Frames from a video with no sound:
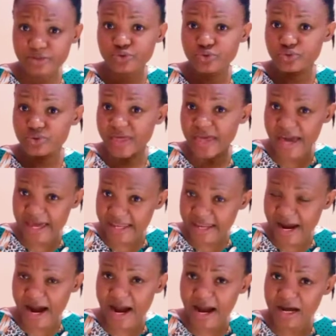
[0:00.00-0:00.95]

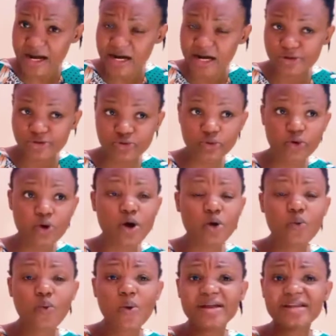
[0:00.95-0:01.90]
together. So
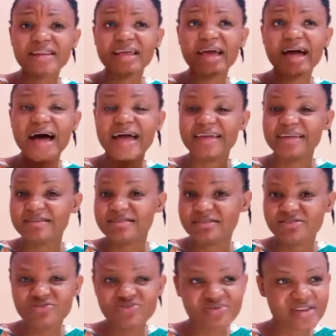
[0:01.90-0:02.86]
when they are
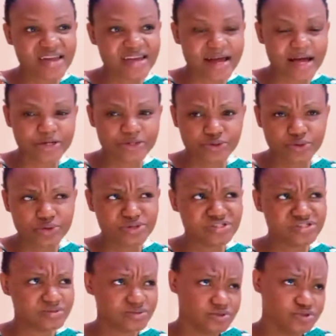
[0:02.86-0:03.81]
eating together, you know,
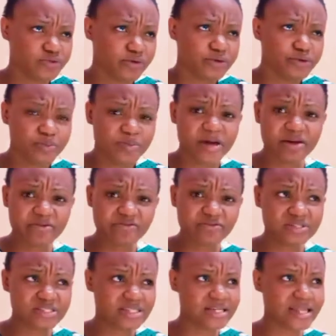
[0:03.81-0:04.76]
you may even
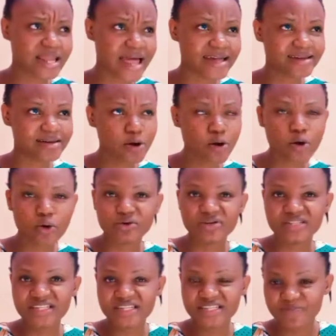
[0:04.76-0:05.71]
see like,
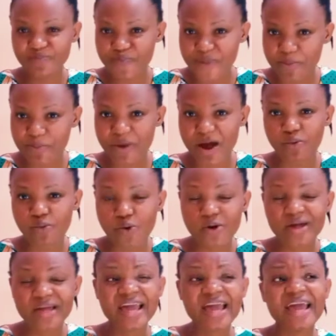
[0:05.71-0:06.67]
oh, this make my
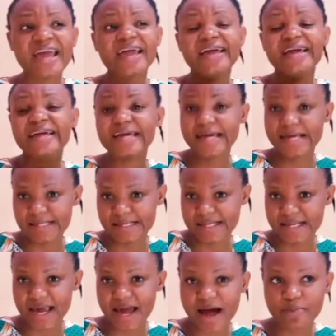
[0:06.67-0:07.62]
work
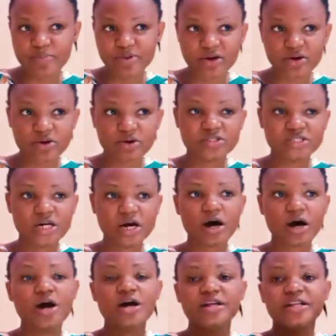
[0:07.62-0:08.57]
easier because
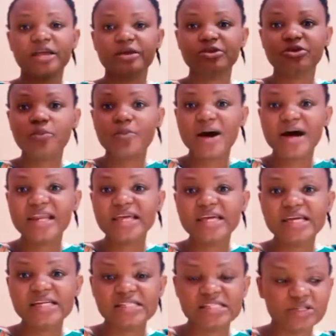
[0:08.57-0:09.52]
they normally
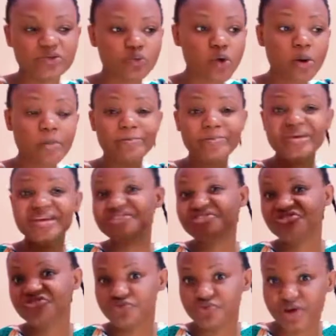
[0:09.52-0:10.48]
eat in one big
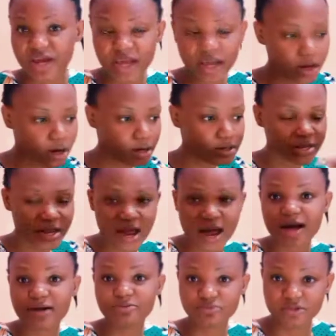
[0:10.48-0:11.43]
tray.
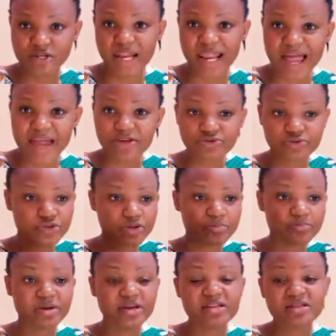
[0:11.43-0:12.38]
Yeah, they like
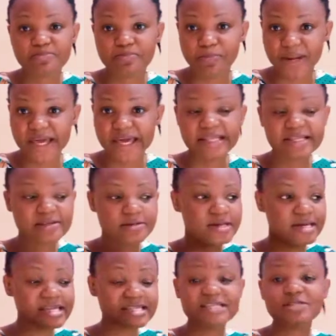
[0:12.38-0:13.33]
using big plates,
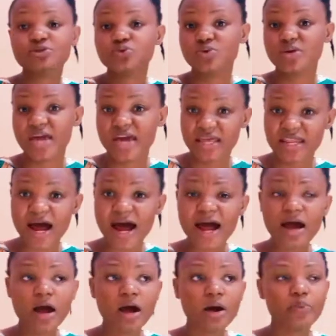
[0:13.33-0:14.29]
eating together.
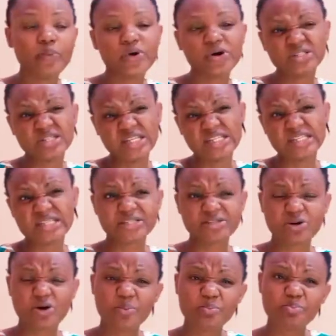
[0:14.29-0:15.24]
But in
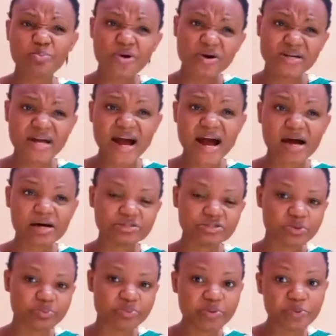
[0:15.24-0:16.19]
some mother house,
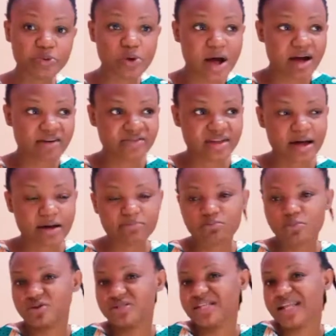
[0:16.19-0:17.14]
some people have now
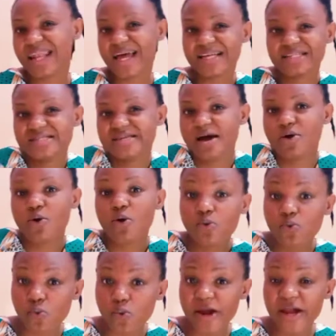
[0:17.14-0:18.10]
modernized their
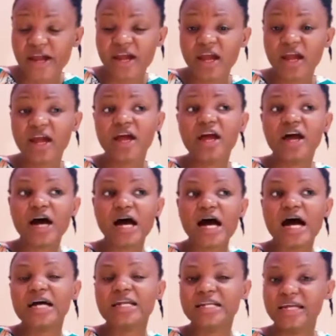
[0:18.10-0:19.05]
own way.
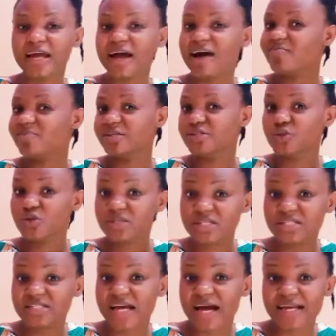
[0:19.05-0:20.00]
They have been
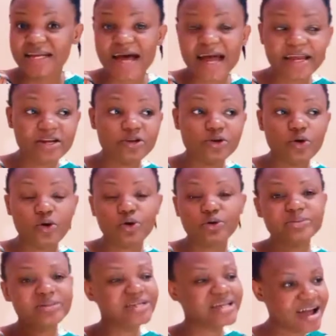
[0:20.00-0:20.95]
using their dining,
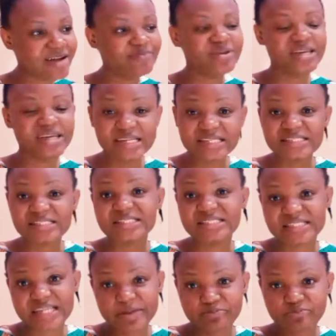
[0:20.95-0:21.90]
or they have been eating
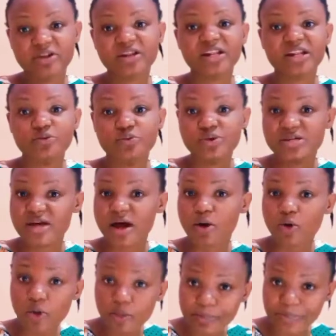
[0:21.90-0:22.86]
separately with their
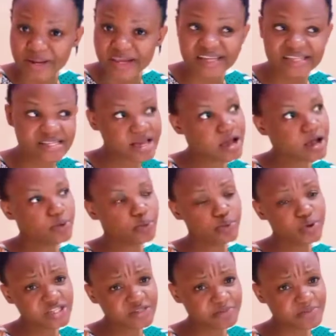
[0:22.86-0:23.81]
own plates,
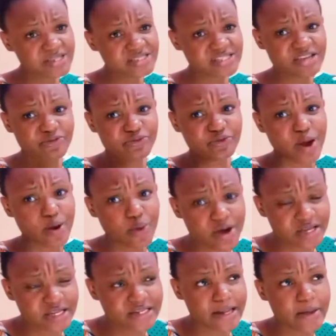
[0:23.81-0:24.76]
which means if you are
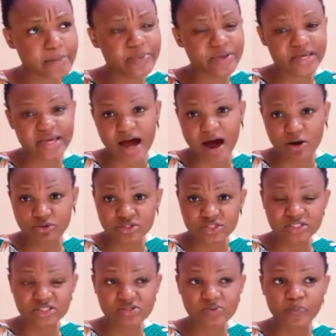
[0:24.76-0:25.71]
working in a big
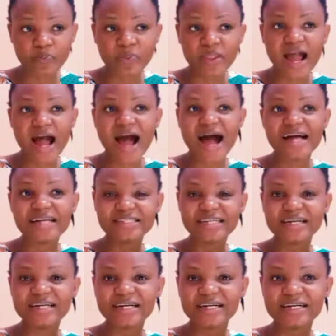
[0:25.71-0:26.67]
house and
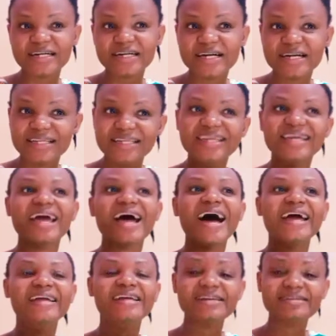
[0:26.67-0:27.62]
they
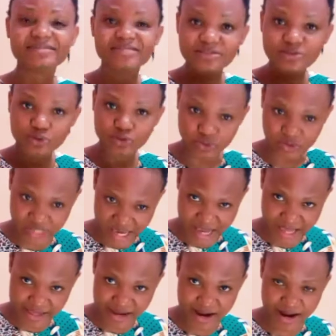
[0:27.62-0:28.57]
are eating
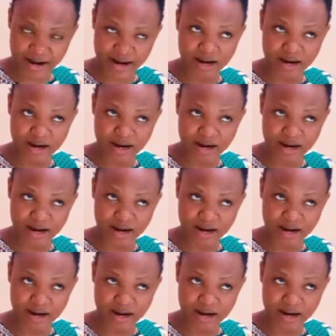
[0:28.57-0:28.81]
together,